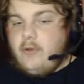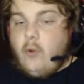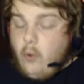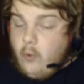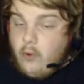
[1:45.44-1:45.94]

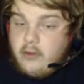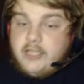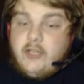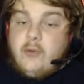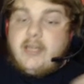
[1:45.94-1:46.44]
or
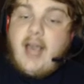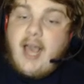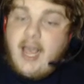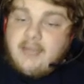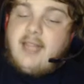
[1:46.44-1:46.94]
you can
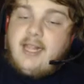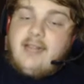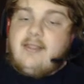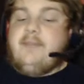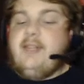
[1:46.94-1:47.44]
highlight
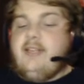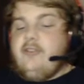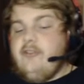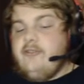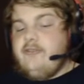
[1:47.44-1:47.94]
something during
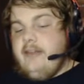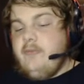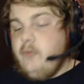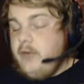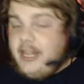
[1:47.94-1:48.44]
your stream.
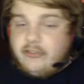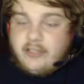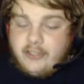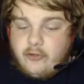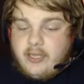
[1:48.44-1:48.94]
What I usually
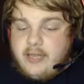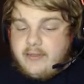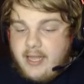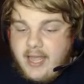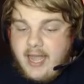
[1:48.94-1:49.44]
do is
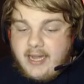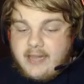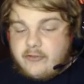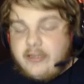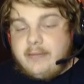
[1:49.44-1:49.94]
I add a
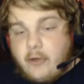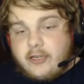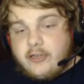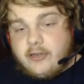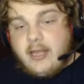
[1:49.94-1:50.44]
stream
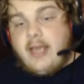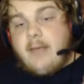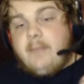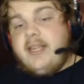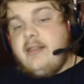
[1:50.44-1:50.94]
marker,
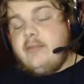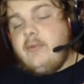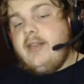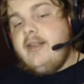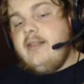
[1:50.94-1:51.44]
because what
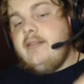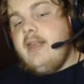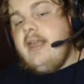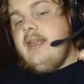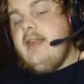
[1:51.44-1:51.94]
it does
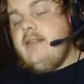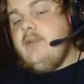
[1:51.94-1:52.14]
is